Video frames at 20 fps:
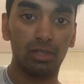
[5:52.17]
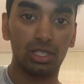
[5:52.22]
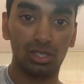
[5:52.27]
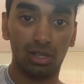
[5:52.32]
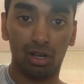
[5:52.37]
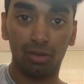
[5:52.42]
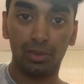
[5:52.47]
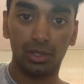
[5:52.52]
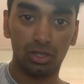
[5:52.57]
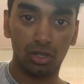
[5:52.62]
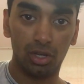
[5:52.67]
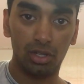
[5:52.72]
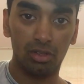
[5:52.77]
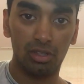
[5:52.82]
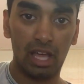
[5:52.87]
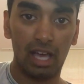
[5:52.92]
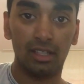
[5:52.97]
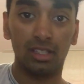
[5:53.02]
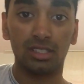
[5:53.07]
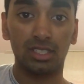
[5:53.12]
So I'll be showing you
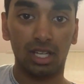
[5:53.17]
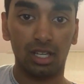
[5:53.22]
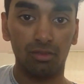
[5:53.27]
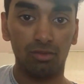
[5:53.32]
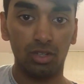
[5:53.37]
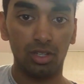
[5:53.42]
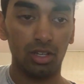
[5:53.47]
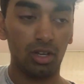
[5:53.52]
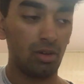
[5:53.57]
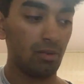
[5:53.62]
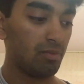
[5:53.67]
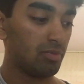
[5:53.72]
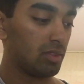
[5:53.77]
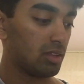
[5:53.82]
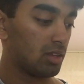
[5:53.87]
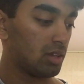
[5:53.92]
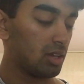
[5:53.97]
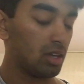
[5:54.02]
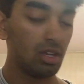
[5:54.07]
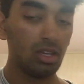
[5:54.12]
that in the second video.
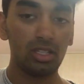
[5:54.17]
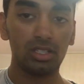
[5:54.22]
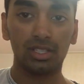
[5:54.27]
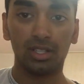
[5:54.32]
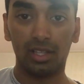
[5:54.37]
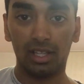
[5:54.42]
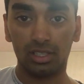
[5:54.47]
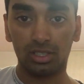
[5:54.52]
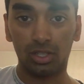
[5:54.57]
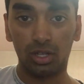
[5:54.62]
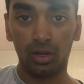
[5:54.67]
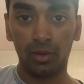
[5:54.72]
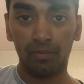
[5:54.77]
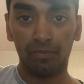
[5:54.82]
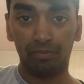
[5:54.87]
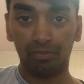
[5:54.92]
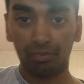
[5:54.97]
So let's go.